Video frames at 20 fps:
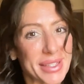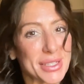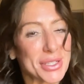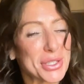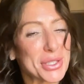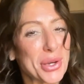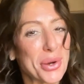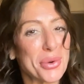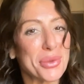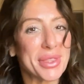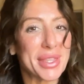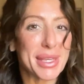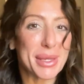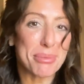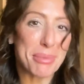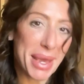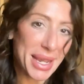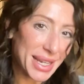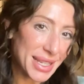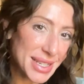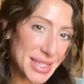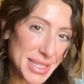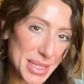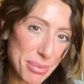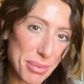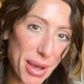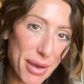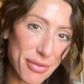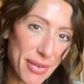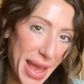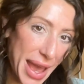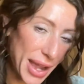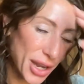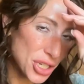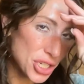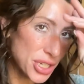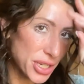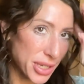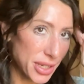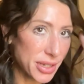so the mechanism of
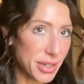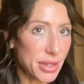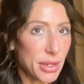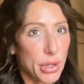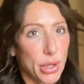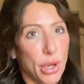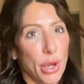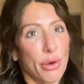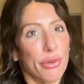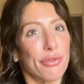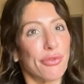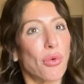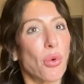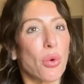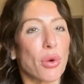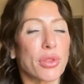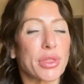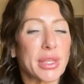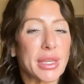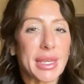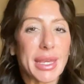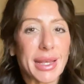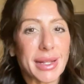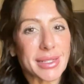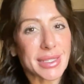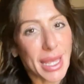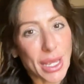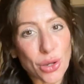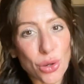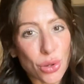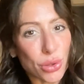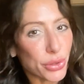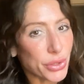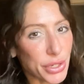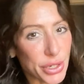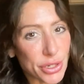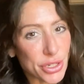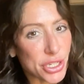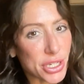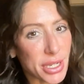action for the
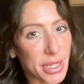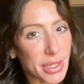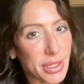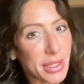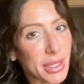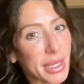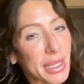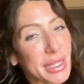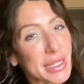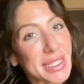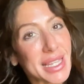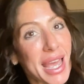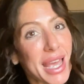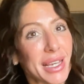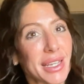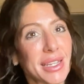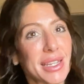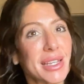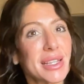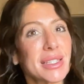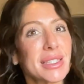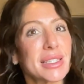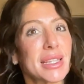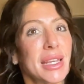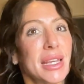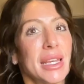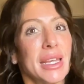anticholinergic antagonist,